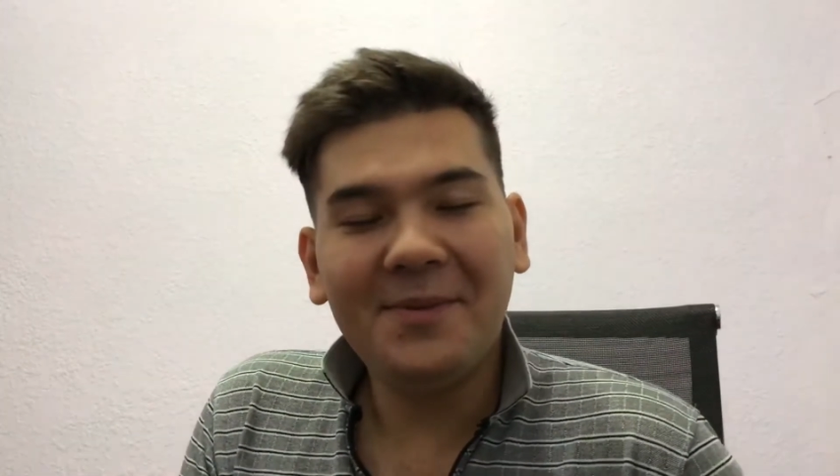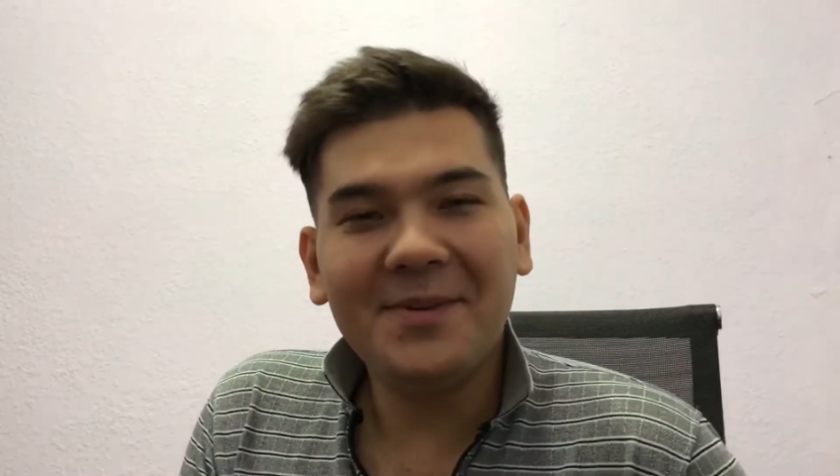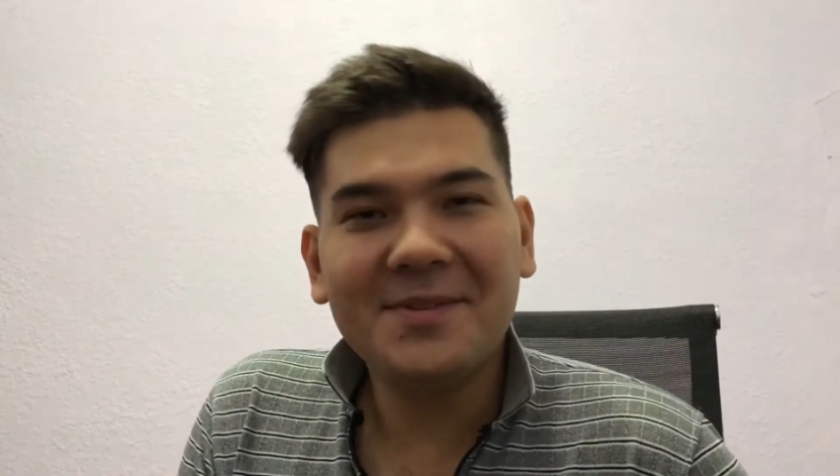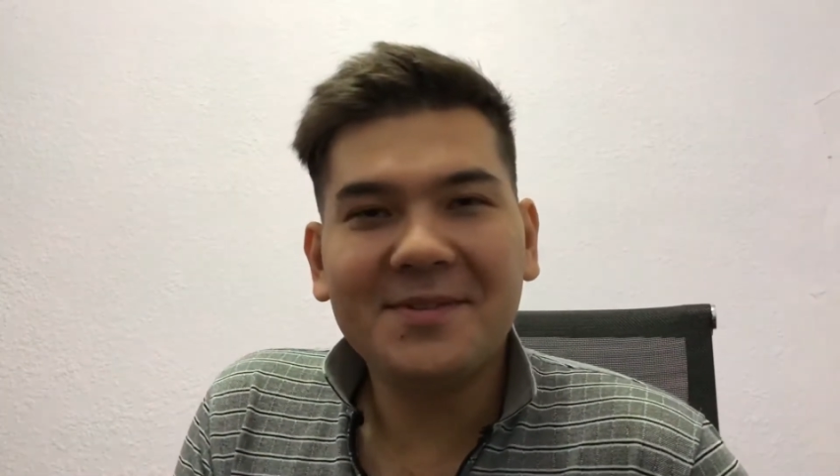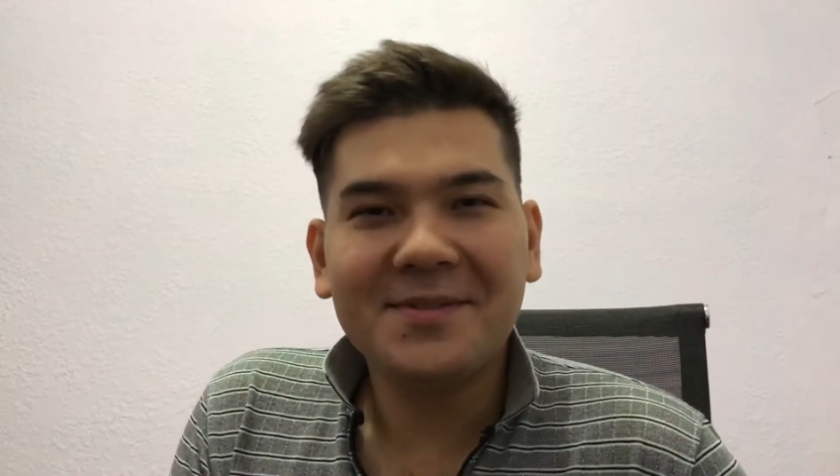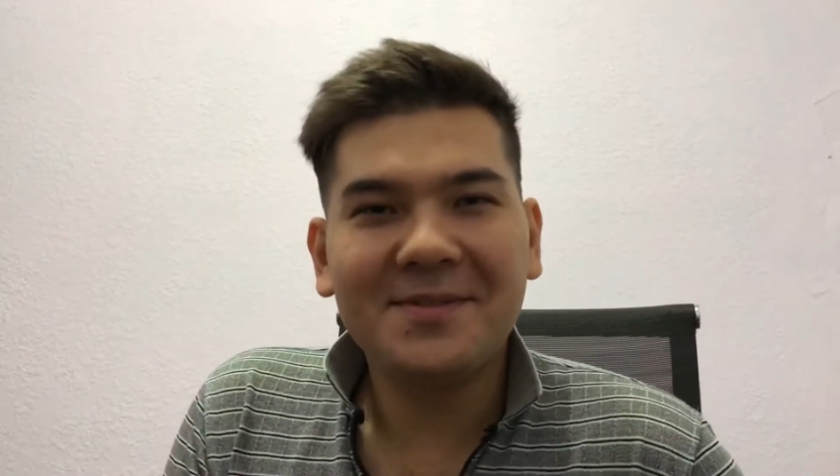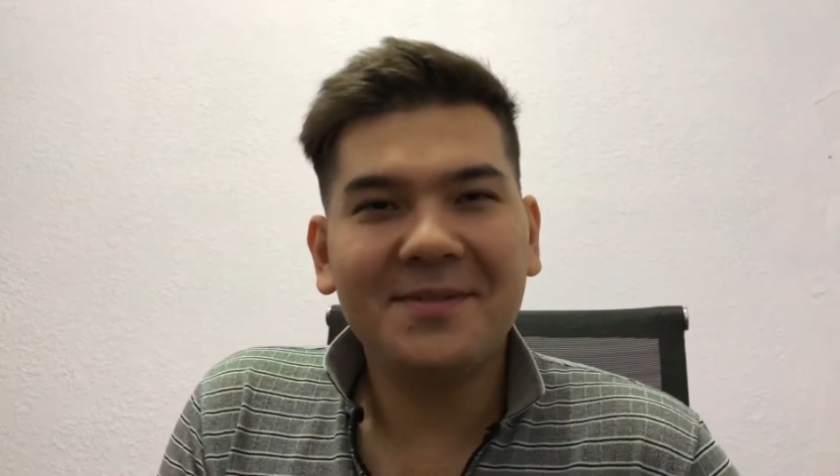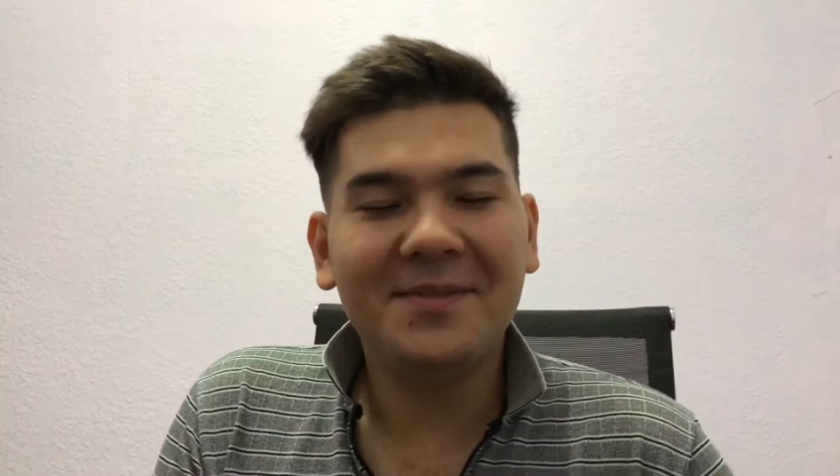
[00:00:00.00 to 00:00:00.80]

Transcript: was